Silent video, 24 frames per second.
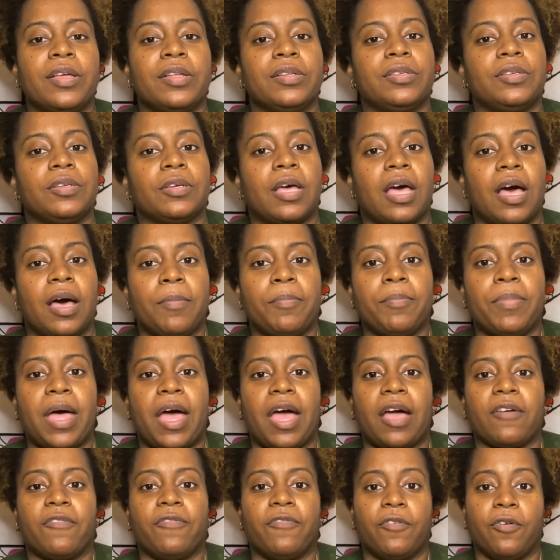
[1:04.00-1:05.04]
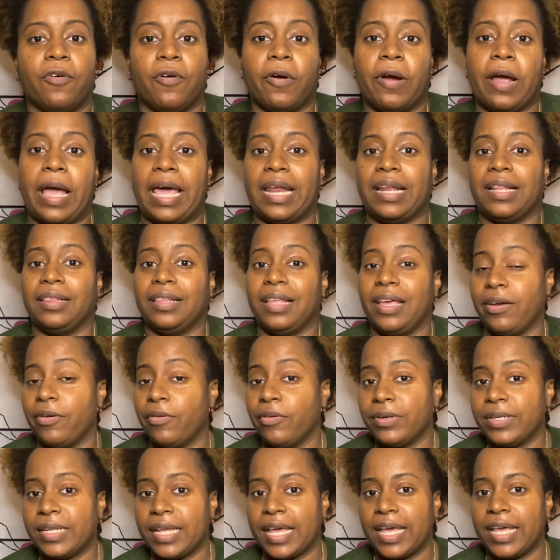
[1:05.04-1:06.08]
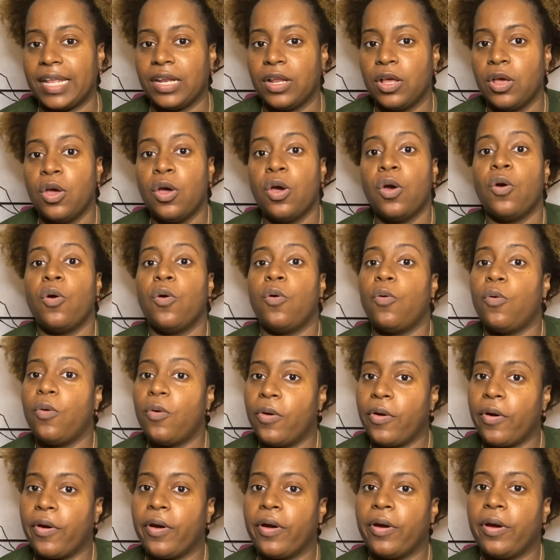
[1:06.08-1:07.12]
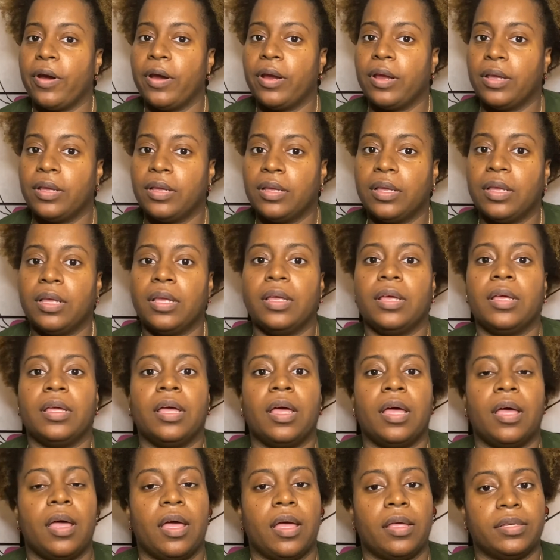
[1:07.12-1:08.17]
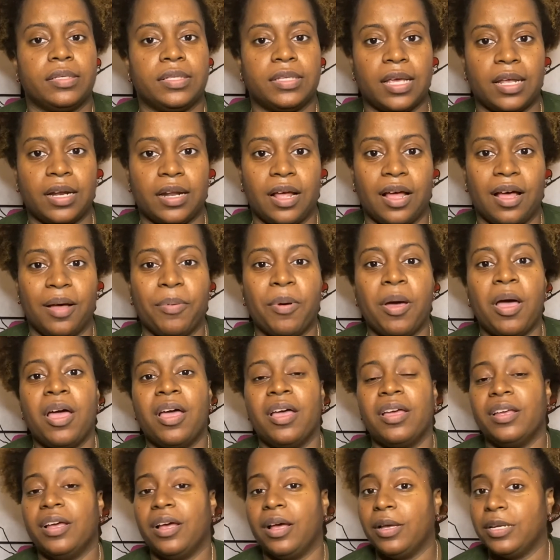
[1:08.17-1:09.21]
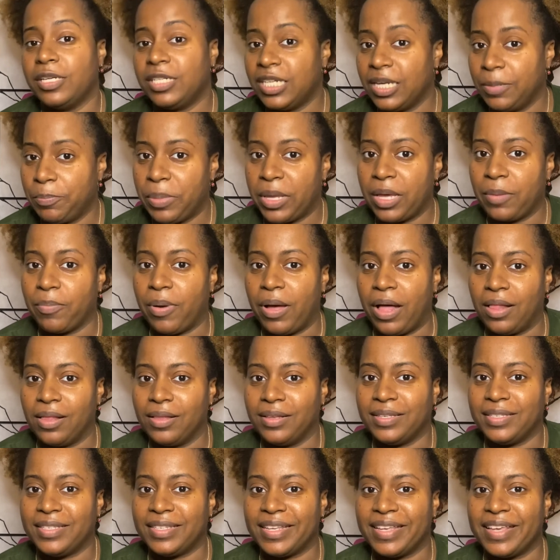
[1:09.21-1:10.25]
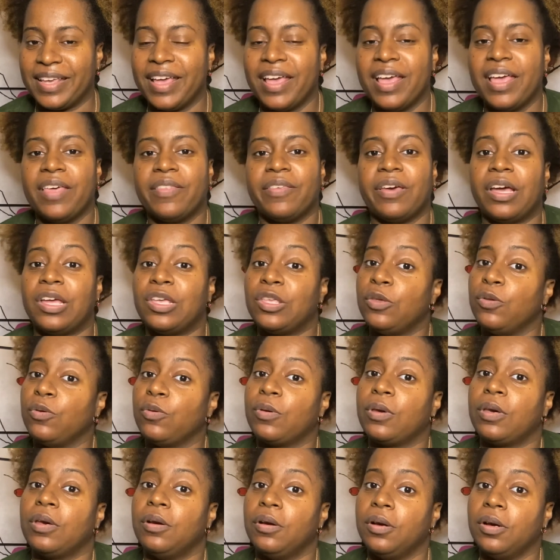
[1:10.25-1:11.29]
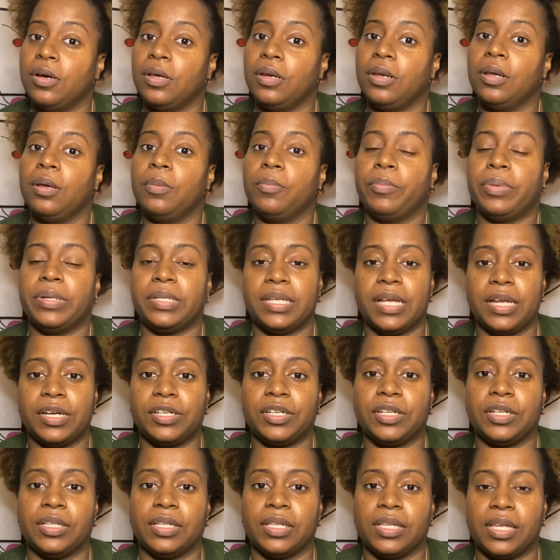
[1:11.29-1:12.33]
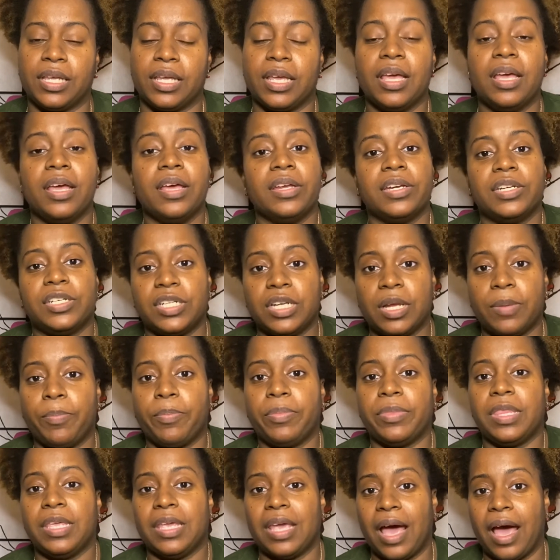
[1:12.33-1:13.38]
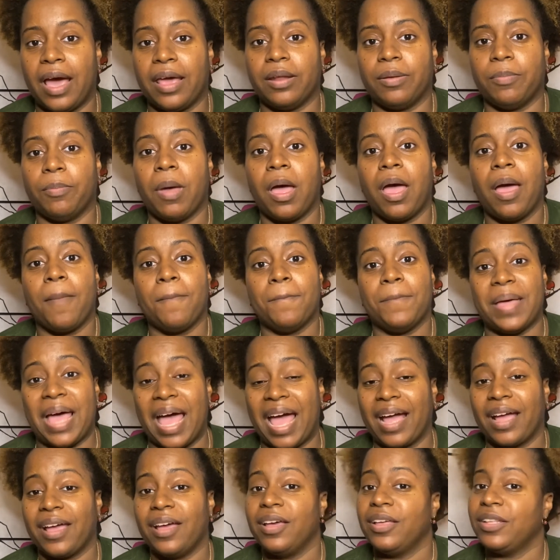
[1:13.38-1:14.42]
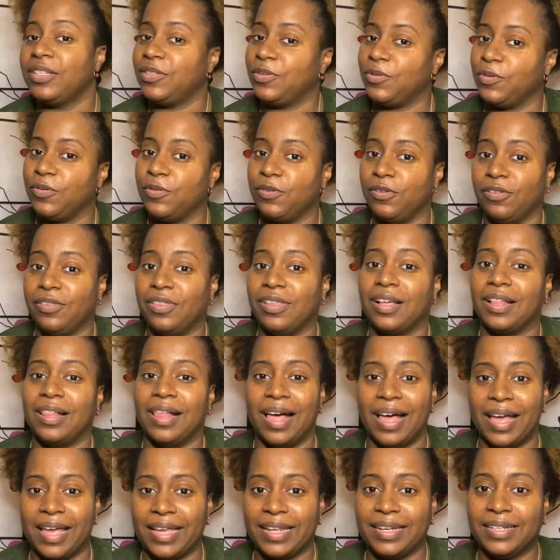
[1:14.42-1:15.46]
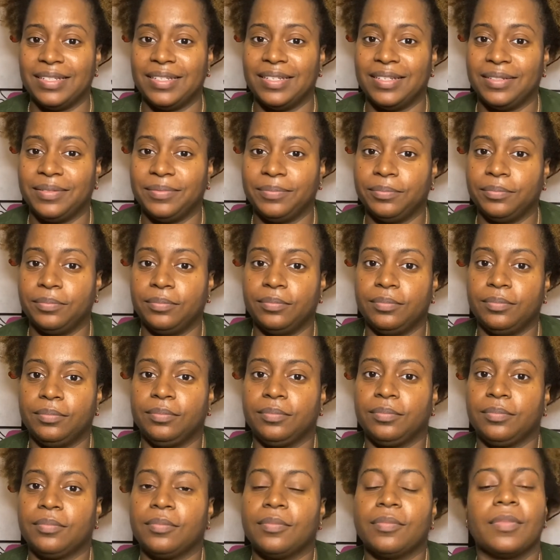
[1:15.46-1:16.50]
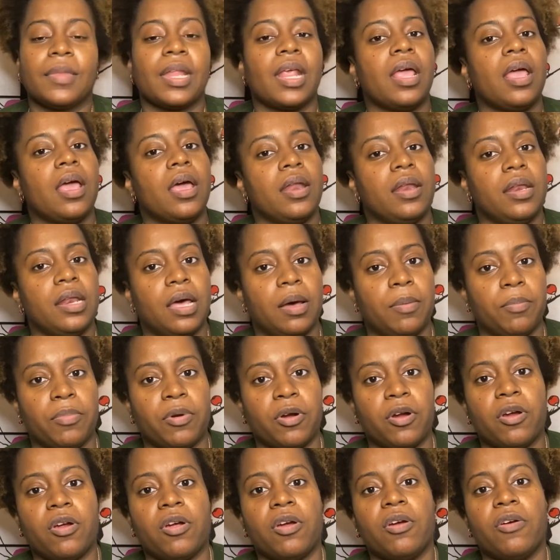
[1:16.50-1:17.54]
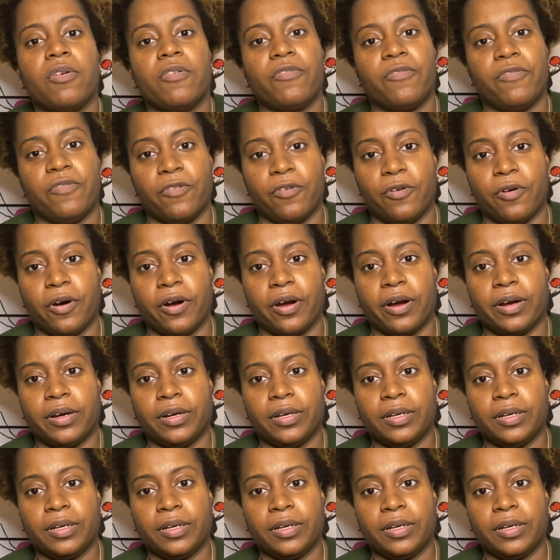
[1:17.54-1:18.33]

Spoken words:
to come back for at a later date or set up a shipping policy that you could potentially ship the item back to the client. Number 4,